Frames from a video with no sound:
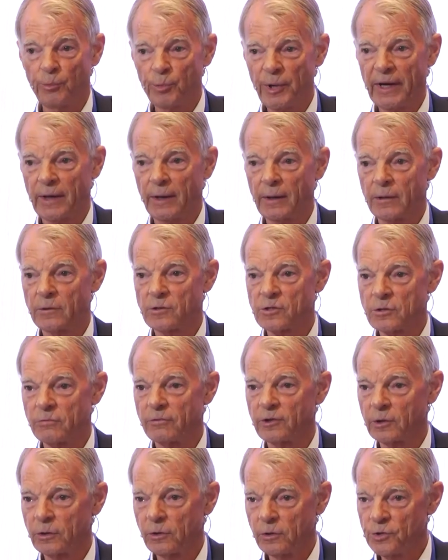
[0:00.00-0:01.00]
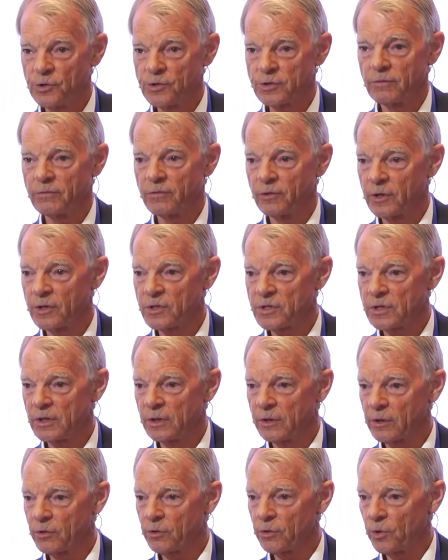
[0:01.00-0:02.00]
patterns of inclusiveness
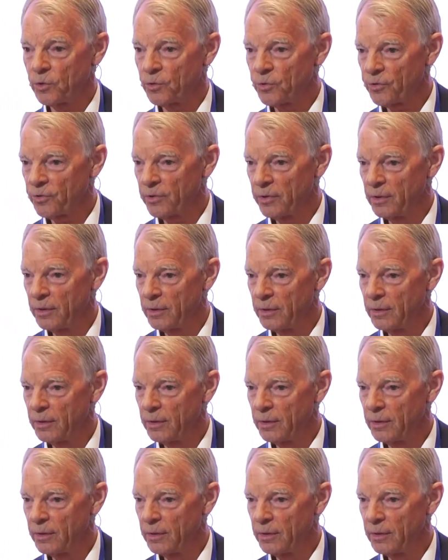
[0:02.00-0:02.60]
in the growth